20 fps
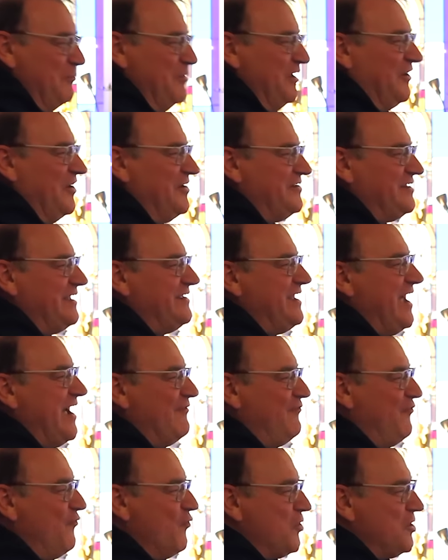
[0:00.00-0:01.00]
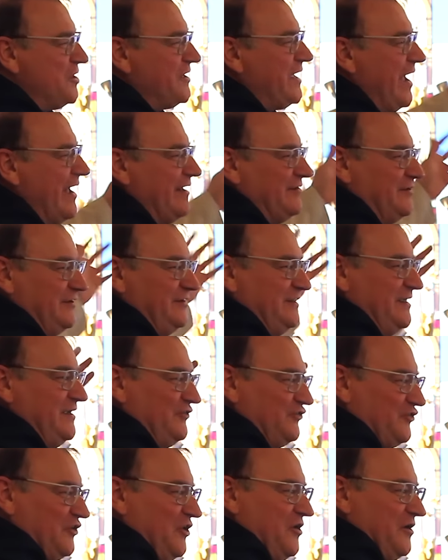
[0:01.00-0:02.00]
Because I have worked as a
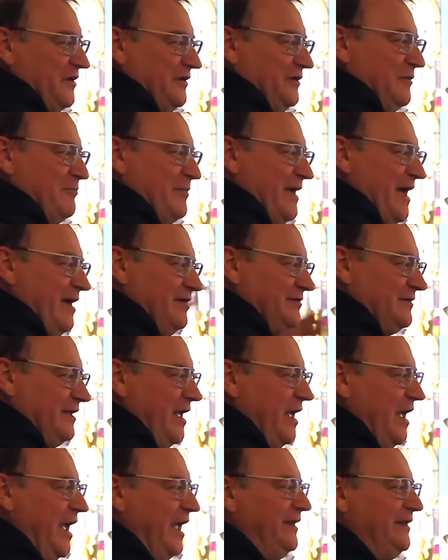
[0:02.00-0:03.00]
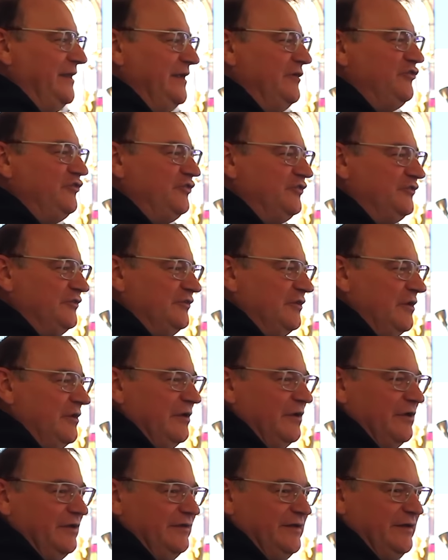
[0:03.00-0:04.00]
teacher in the past, and
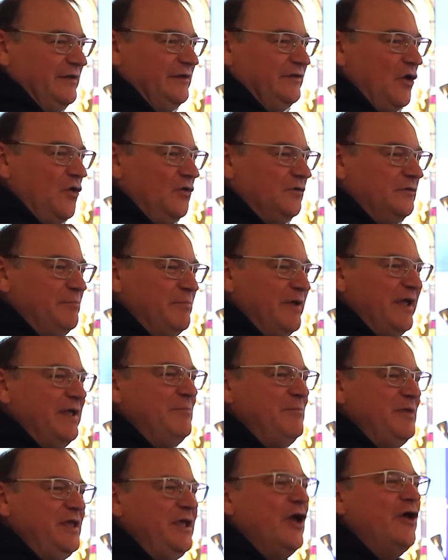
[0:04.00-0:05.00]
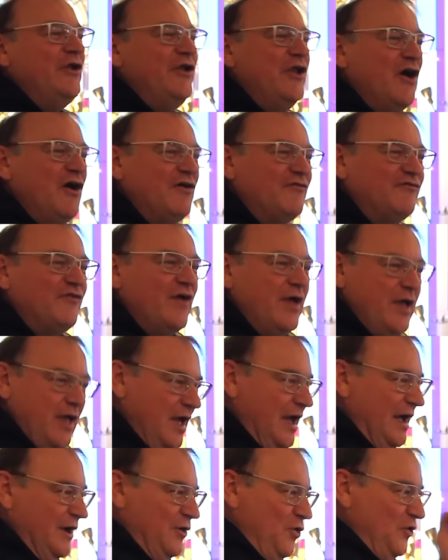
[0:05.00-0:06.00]
they don't pay me enough
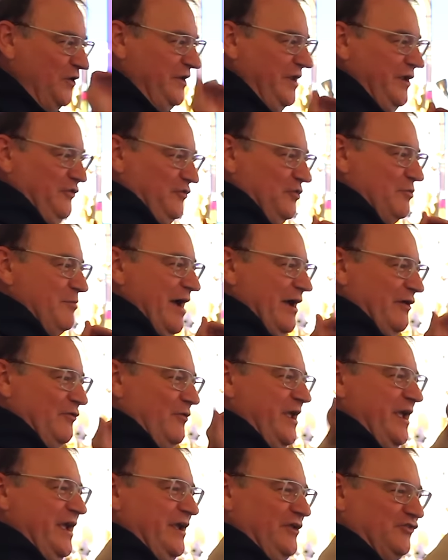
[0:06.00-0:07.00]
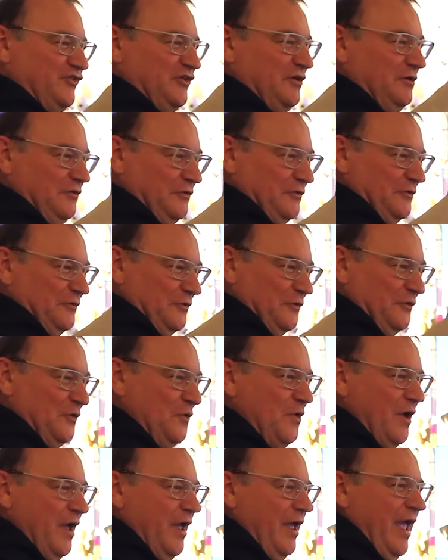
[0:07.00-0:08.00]
according to my rage. And
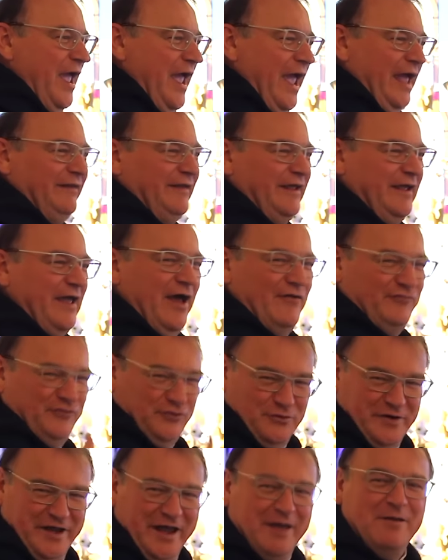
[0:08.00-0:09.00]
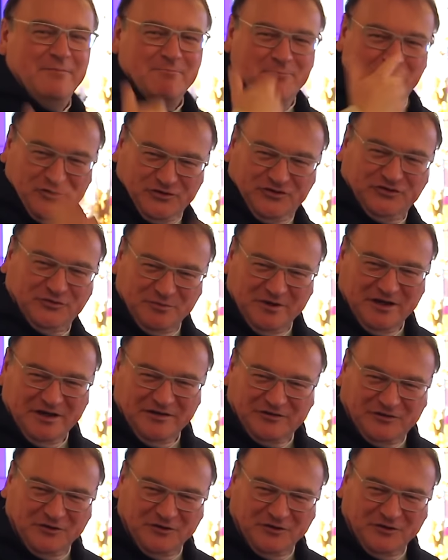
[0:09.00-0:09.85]
they have to reimburse me.